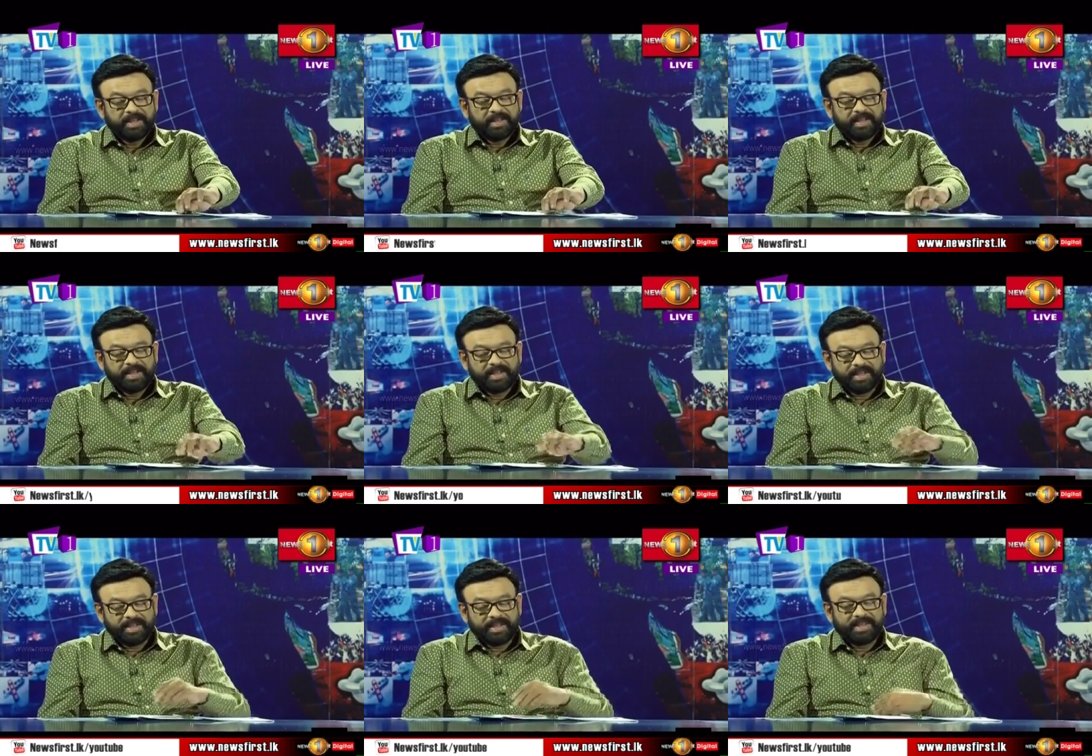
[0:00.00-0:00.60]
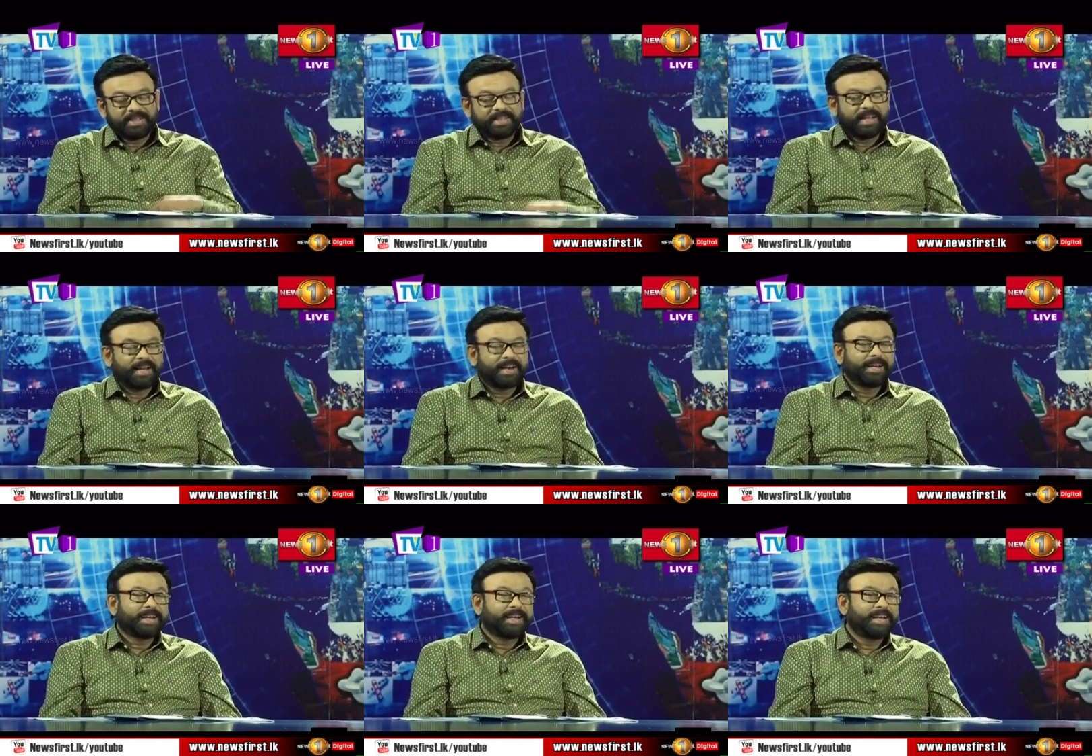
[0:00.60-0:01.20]
uh,
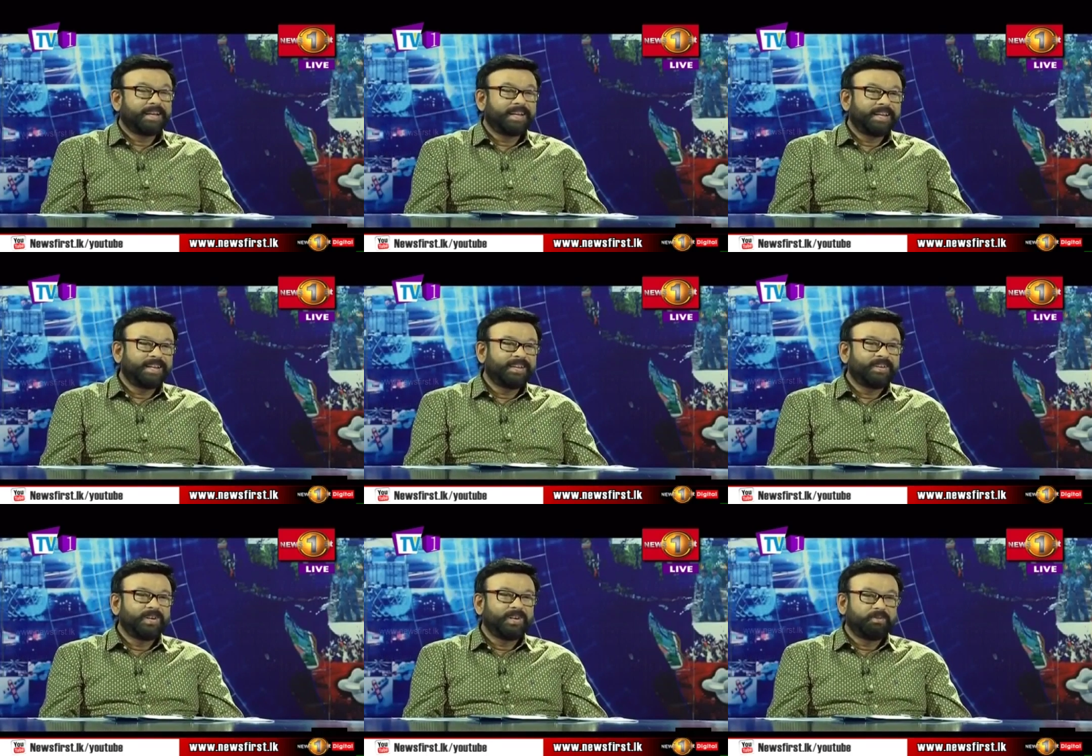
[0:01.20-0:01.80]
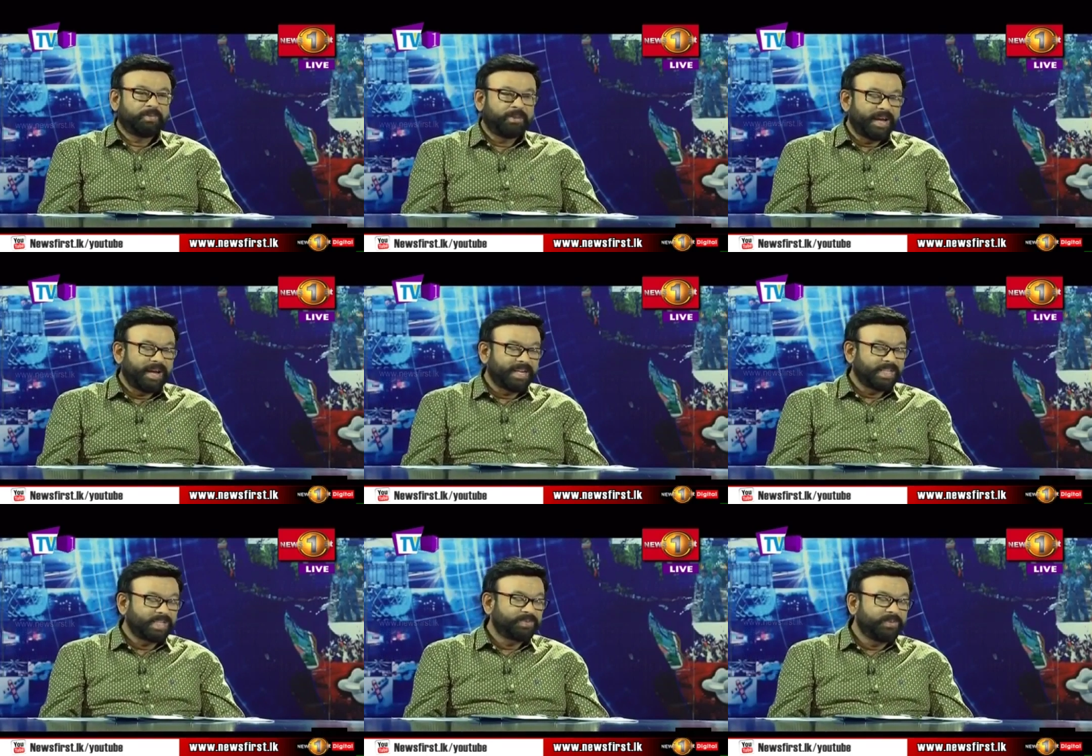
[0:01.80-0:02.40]
Taraka, you know, in
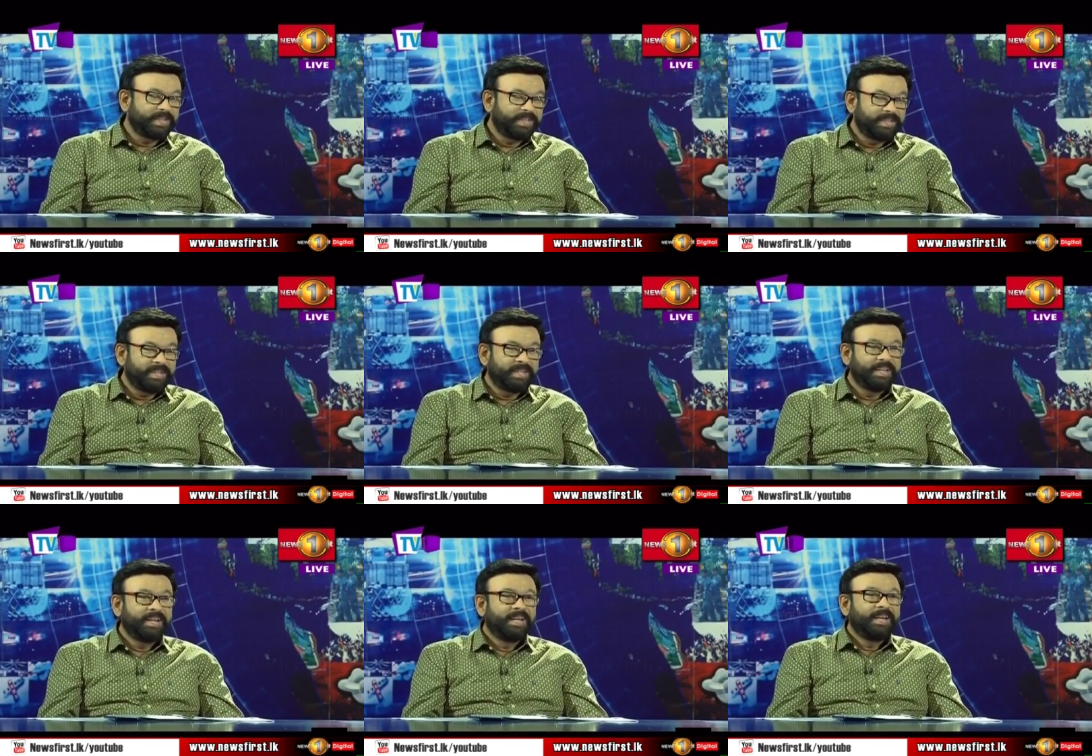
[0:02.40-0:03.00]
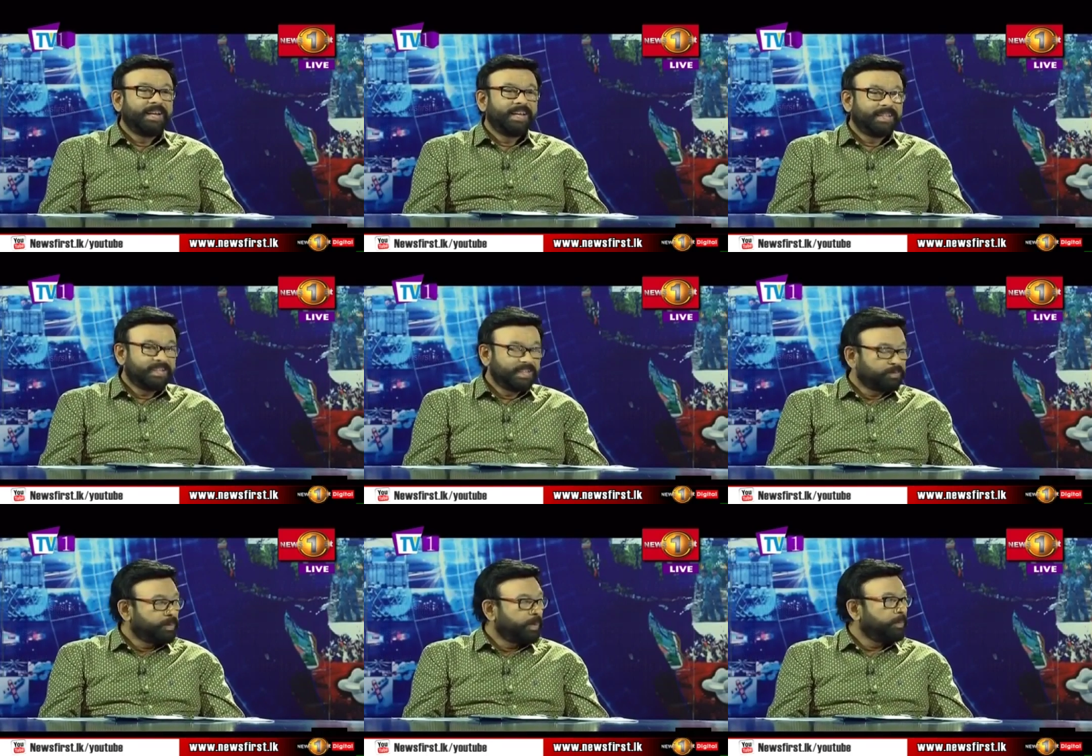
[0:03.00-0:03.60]
fairness with
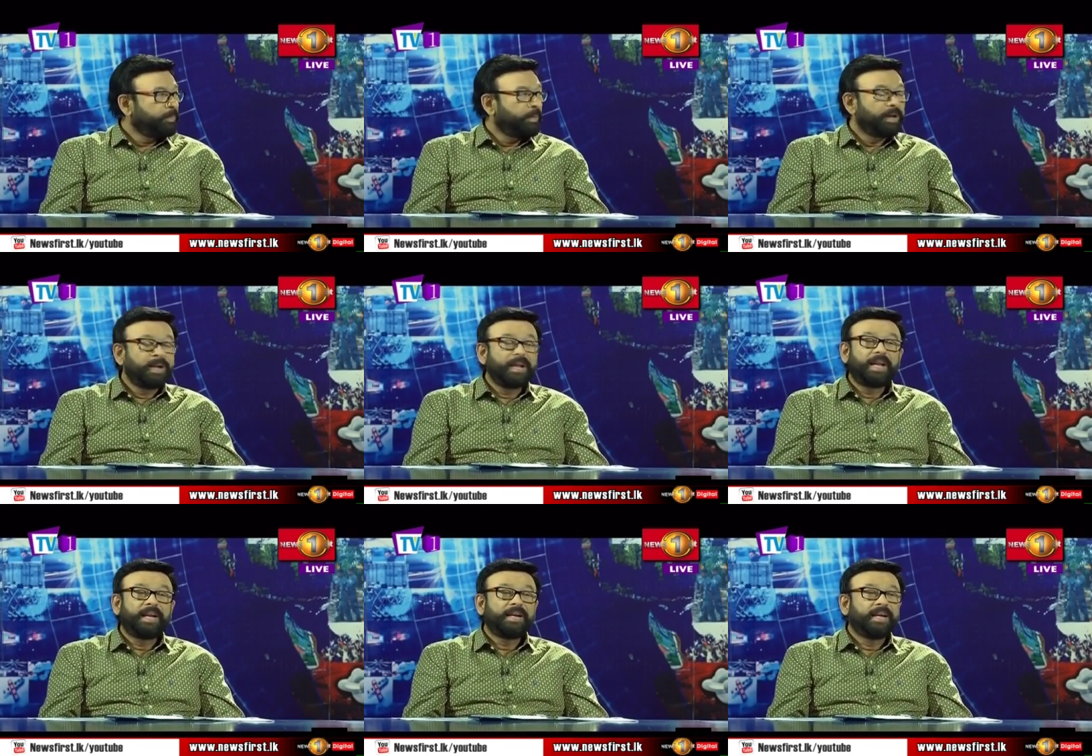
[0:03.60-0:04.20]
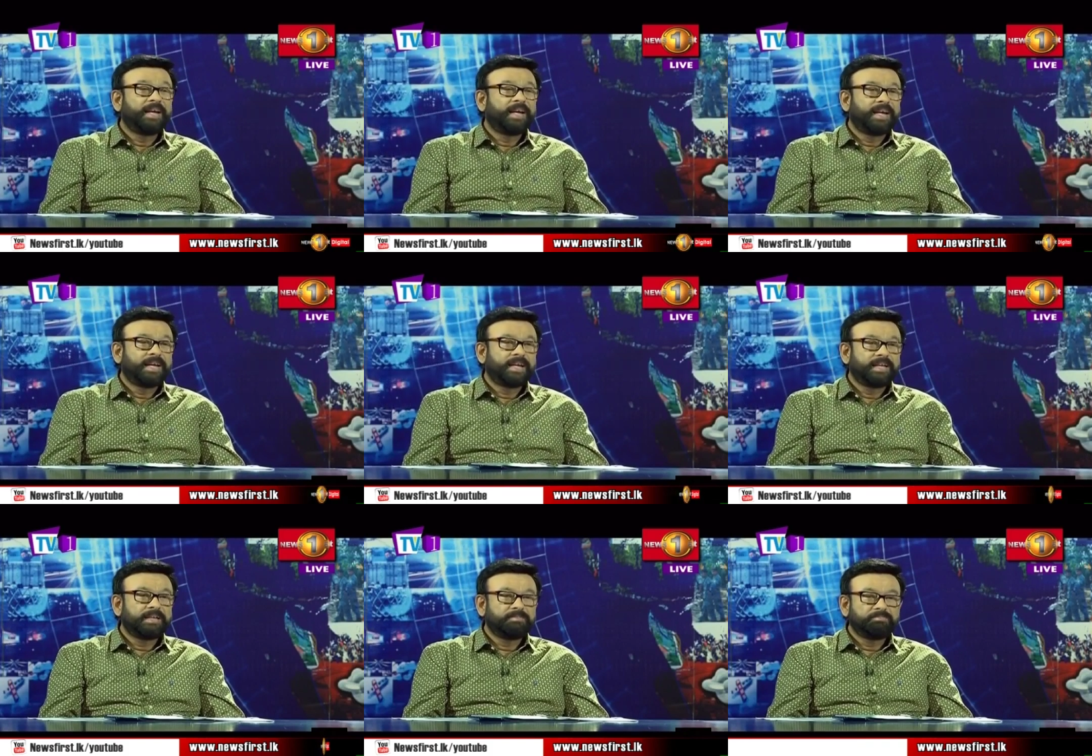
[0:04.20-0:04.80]
these people, and
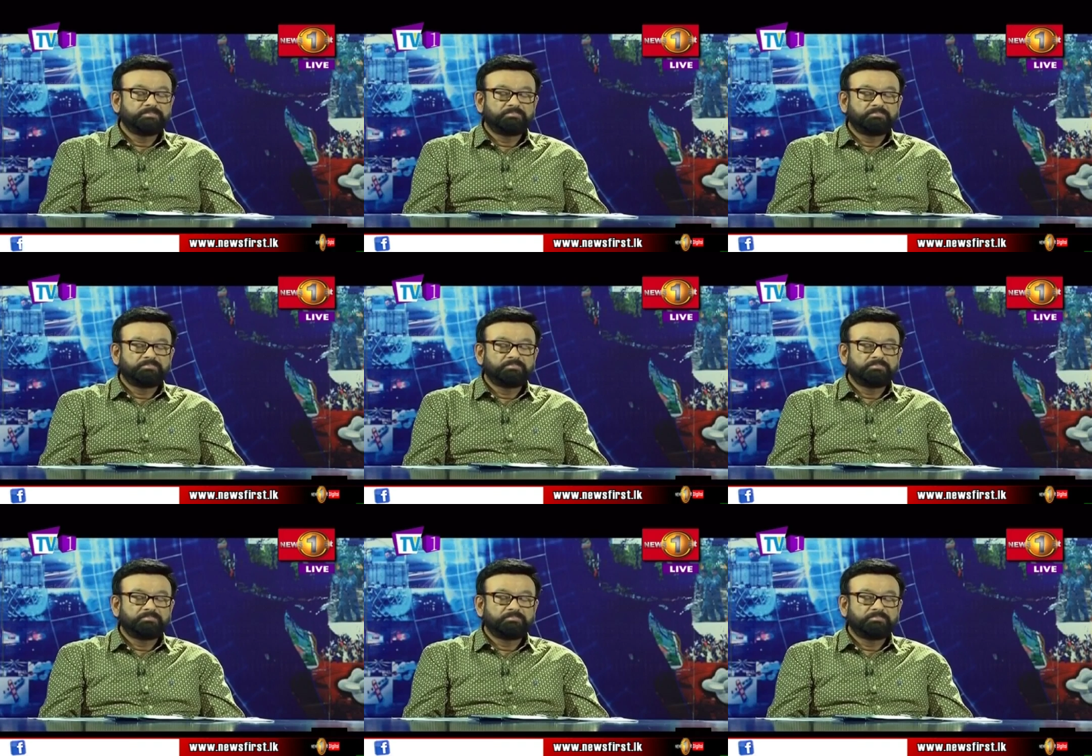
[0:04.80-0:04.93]
uh,